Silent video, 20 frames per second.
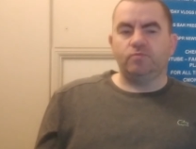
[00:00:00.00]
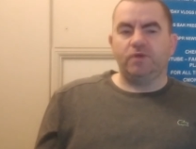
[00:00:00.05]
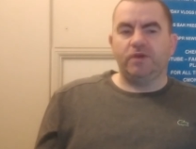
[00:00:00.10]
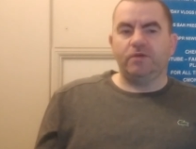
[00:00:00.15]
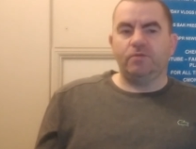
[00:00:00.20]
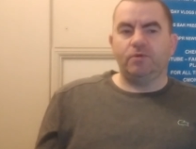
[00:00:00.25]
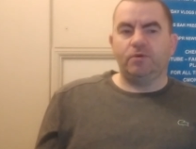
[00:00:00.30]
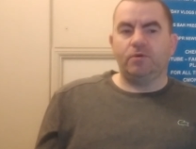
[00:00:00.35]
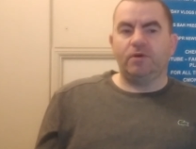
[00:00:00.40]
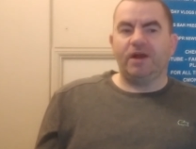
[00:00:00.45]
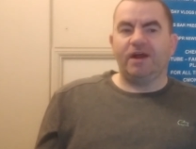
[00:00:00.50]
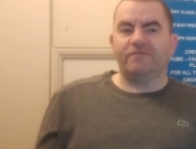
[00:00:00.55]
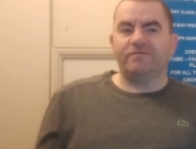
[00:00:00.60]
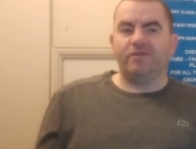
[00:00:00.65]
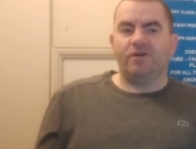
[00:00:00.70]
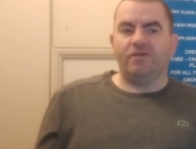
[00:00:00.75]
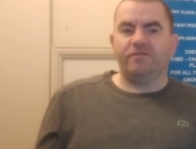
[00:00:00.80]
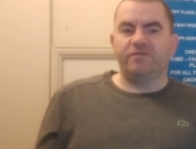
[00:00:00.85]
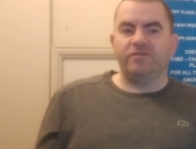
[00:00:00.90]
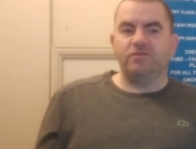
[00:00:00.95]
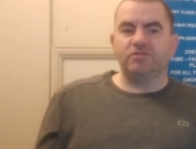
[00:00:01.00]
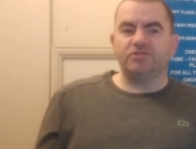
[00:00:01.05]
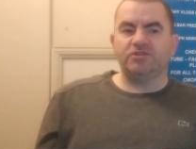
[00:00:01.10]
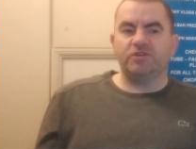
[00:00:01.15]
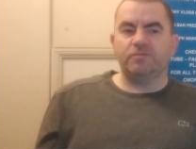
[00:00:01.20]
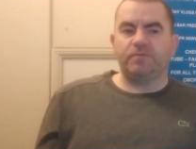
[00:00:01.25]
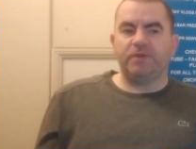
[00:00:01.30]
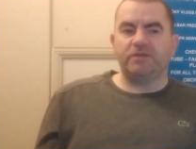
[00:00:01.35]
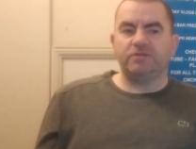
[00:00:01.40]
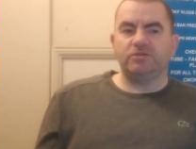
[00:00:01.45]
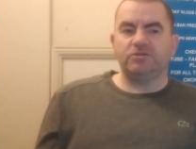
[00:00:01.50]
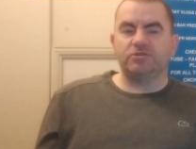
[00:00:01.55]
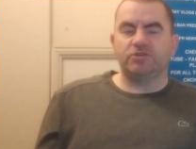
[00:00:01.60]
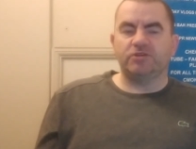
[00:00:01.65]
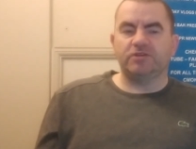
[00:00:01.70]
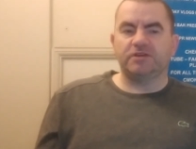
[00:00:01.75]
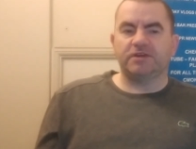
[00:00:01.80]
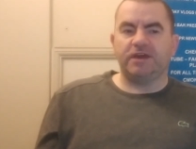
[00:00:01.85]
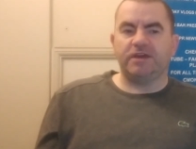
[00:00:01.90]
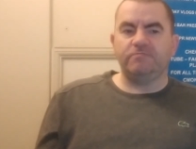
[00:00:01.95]
we will have our views and opinions on
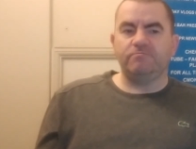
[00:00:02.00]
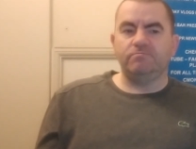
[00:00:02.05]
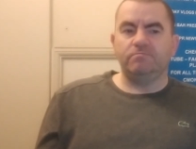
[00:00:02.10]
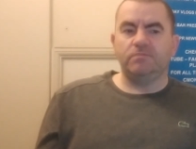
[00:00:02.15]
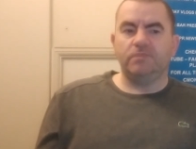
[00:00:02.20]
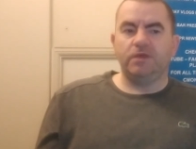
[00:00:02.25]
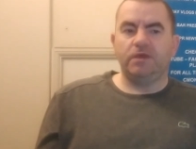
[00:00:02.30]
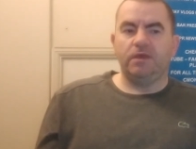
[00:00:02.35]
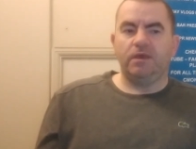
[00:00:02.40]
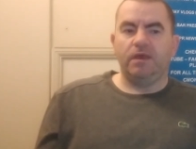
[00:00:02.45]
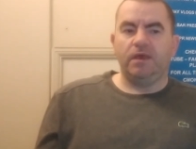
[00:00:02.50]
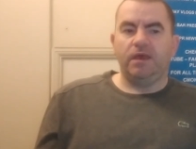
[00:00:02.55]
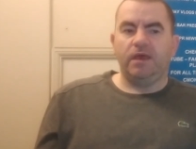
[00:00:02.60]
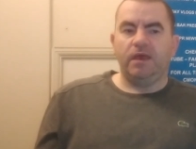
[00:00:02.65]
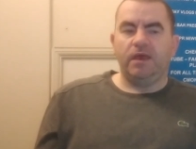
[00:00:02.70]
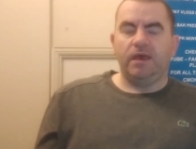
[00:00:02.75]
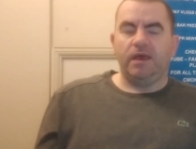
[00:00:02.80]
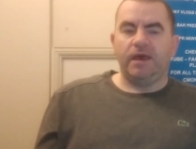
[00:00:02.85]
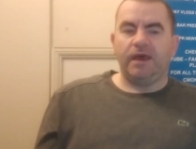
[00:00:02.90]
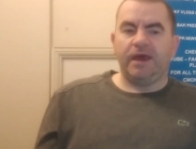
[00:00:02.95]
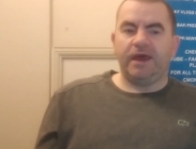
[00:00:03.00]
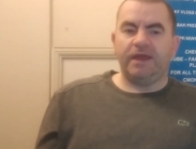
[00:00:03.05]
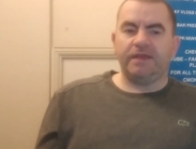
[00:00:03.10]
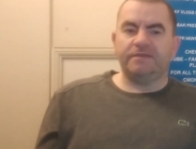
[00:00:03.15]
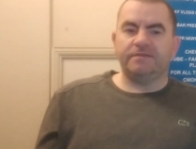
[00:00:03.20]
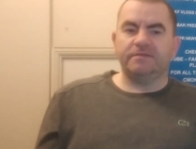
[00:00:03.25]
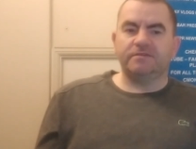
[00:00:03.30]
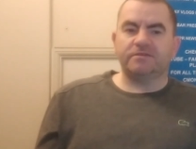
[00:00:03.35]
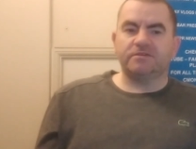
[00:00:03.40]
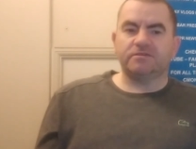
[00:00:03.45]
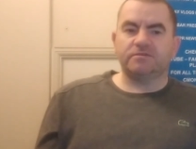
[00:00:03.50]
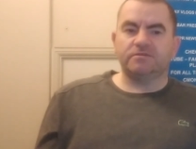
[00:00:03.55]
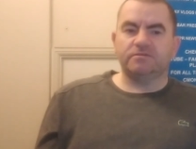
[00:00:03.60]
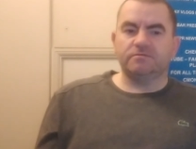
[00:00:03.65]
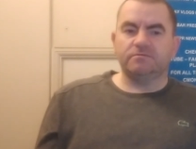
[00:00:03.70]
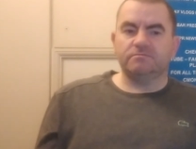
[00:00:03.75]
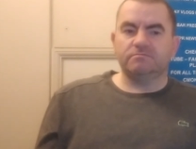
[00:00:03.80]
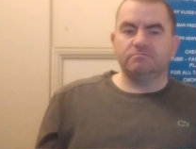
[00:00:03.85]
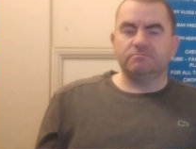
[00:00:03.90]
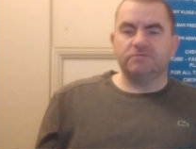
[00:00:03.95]
the game. And,
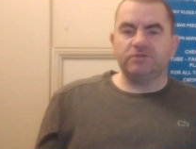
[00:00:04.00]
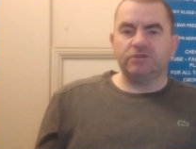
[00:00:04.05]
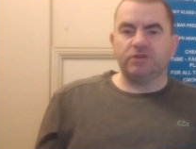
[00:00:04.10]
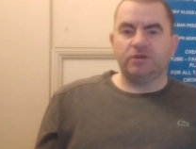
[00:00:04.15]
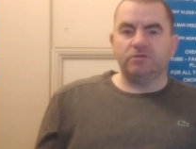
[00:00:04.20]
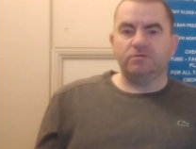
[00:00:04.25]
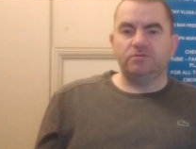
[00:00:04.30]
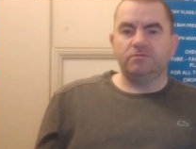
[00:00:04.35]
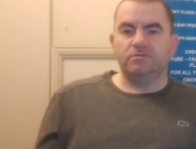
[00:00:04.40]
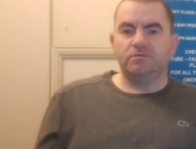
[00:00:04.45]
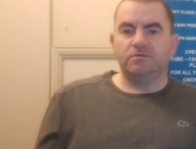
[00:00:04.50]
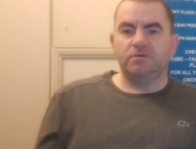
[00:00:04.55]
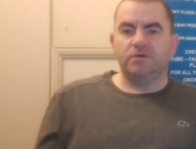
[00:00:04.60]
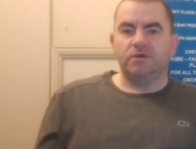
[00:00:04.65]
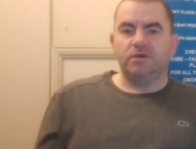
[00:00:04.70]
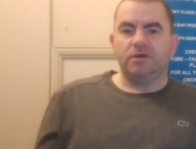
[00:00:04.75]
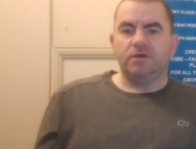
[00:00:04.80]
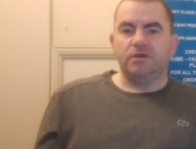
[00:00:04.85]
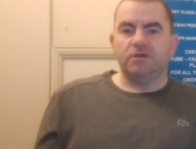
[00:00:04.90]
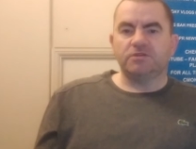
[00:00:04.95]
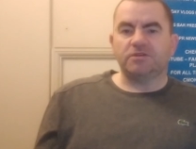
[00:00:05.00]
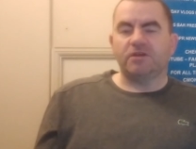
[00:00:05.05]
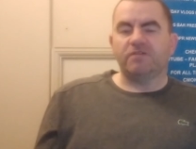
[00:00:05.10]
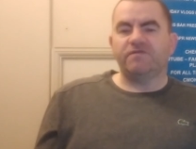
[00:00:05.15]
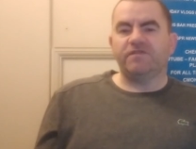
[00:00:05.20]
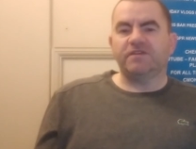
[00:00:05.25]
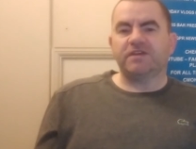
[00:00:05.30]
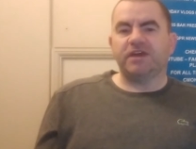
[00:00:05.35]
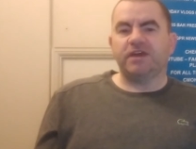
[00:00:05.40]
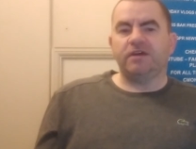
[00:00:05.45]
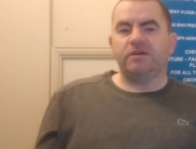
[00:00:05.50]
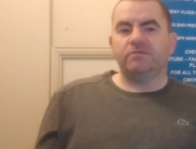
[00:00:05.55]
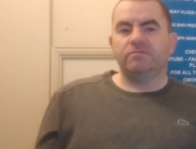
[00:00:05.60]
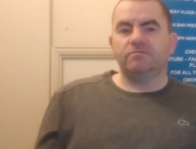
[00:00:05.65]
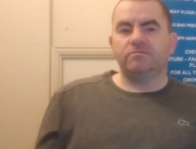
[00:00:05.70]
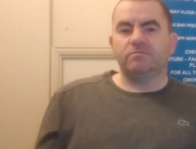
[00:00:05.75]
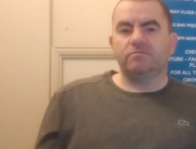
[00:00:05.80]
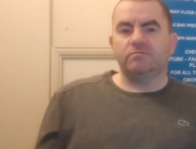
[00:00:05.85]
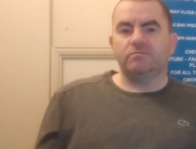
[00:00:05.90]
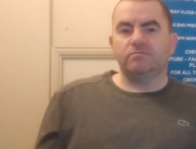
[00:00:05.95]
you know, don't forget,
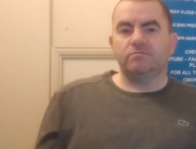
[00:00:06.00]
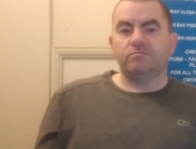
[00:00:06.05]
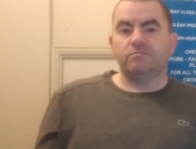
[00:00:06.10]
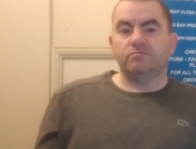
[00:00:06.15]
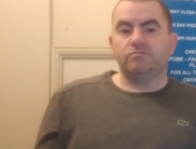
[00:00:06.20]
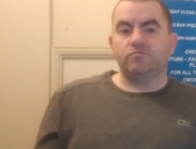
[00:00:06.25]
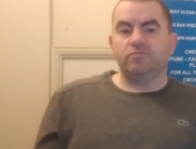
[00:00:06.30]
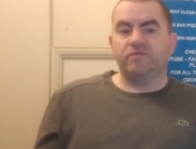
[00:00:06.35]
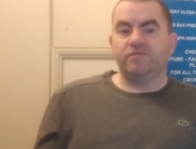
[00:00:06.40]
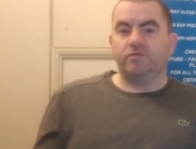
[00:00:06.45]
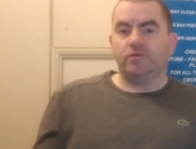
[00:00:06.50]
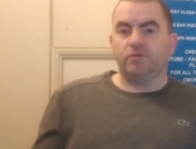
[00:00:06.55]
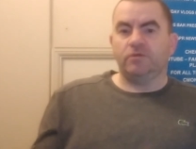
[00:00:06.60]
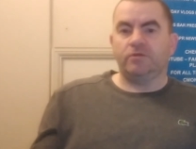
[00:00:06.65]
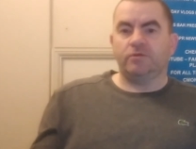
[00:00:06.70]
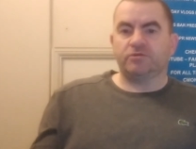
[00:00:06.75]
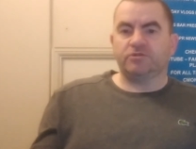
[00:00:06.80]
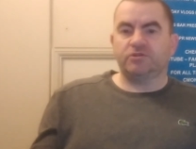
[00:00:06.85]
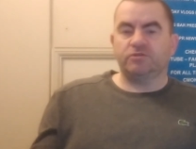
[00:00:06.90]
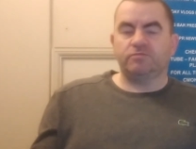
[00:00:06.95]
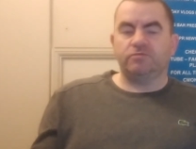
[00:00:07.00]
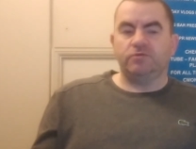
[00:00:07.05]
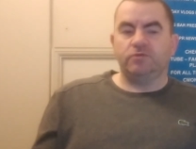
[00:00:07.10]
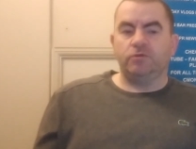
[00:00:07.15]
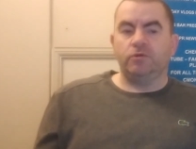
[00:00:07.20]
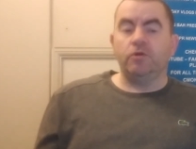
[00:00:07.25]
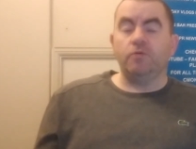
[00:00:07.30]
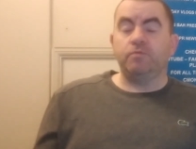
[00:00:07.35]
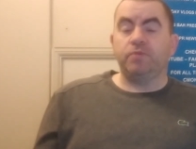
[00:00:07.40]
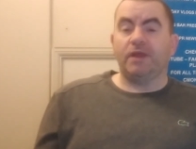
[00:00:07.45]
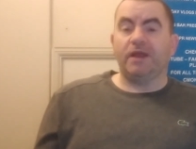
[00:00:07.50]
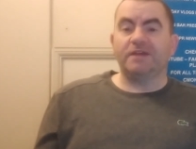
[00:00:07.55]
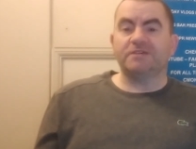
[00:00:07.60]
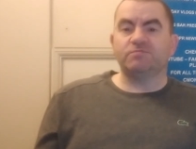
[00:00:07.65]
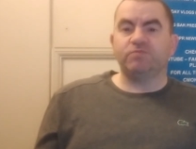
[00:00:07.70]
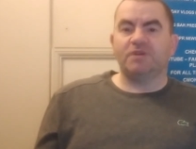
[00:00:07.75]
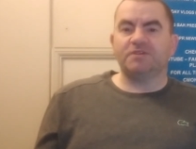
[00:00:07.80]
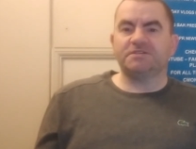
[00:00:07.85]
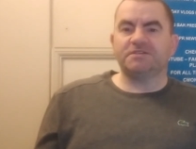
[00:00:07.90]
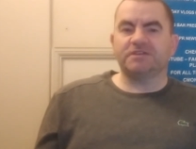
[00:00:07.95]
we've got lots of new
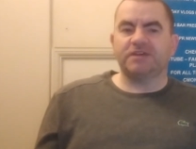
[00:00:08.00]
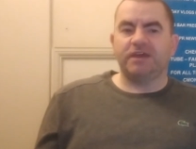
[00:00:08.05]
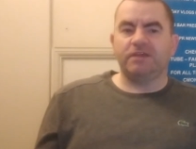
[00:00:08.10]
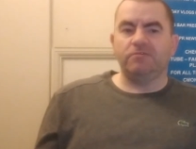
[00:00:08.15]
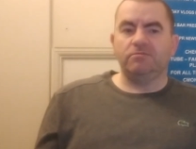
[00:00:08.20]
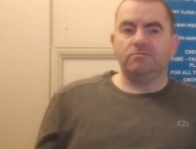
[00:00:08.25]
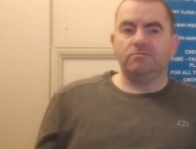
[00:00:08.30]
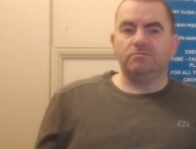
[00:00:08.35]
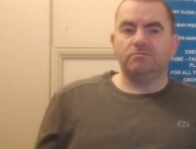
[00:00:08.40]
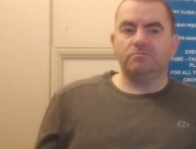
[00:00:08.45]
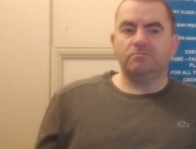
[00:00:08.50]
players once again.